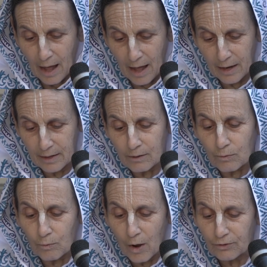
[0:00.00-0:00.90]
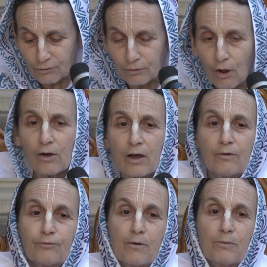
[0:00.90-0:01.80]
and one
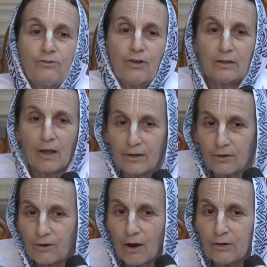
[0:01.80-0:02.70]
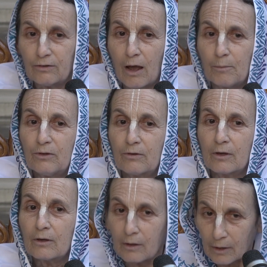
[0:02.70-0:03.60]
sloka from the Chaitanya
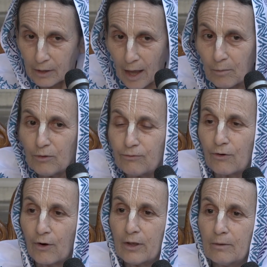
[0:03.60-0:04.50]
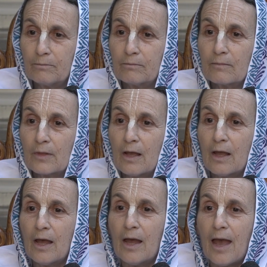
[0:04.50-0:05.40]
Charitamrita came before him.
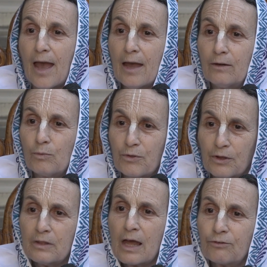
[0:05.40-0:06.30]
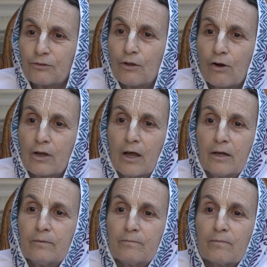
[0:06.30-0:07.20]
And within that
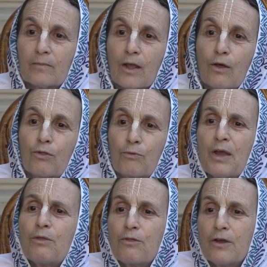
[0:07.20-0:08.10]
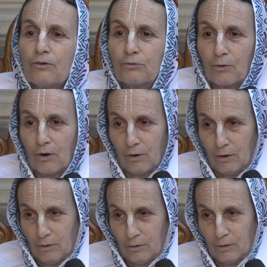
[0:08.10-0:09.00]
sloka, three things were
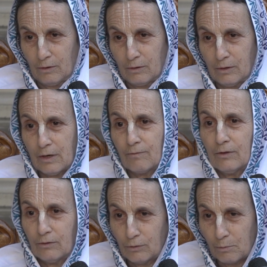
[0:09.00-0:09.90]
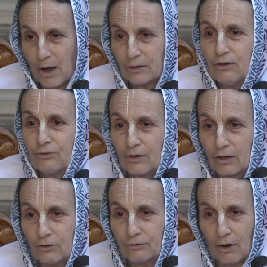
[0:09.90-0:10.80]
given to Bhakti
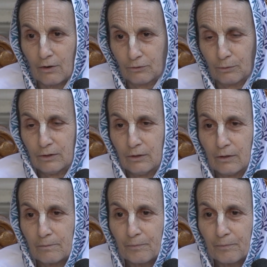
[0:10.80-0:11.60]
Siddhanta Saraswati.